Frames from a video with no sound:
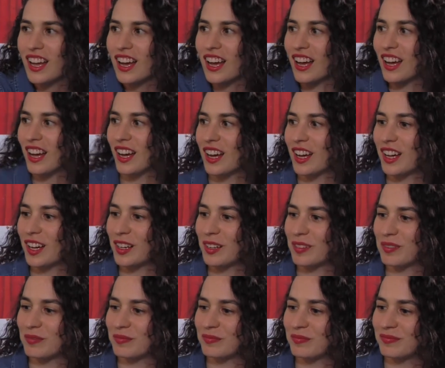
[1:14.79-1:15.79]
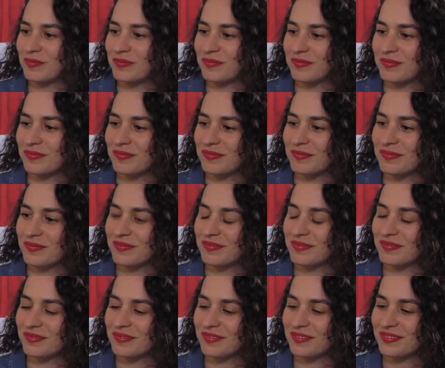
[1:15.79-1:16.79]
I'm
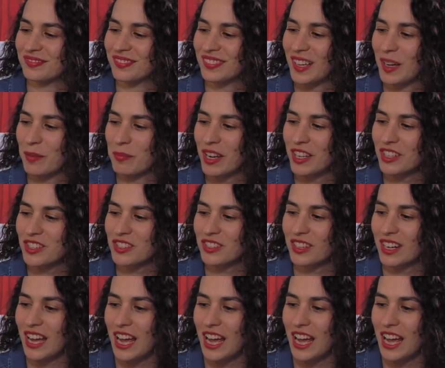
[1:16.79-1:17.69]
not sure